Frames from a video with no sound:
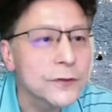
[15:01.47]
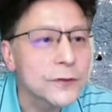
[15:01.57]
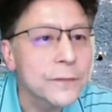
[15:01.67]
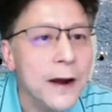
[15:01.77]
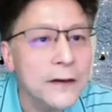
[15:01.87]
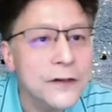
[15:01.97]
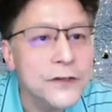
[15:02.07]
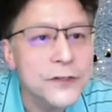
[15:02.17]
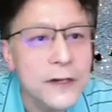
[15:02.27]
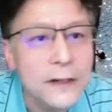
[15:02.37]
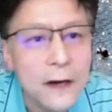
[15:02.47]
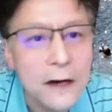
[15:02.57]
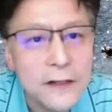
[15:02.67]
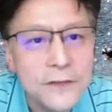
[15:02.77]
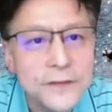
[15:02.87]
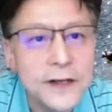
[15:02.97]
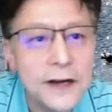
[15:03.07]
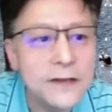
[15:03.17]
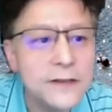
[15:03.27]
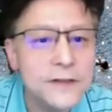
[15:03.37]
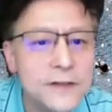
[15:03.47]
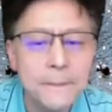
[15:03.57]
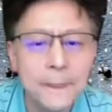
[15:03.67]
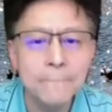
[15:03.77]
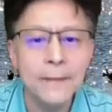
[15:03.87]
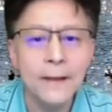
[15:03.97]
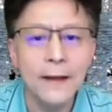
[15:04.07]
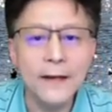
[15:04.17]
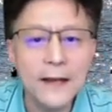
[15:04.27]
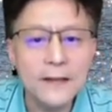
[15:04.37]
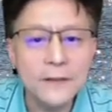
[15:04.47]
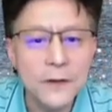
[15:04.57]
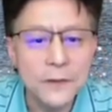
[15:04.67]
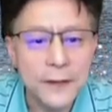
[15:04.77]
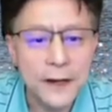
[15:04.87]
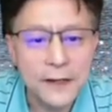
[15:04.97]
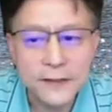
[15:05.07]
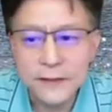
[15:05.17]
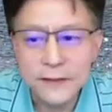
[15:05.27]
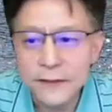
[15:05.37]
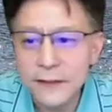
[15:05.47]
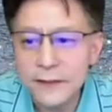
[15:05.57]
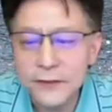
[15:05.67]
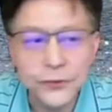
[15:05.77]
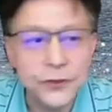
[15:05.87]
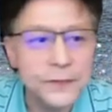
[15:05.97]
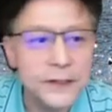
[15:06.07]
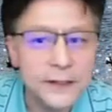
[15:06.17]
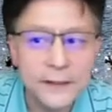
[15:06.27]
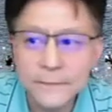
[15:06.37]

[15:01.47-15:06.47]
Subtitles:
biology and cognitive science. Again, they mobilized the social media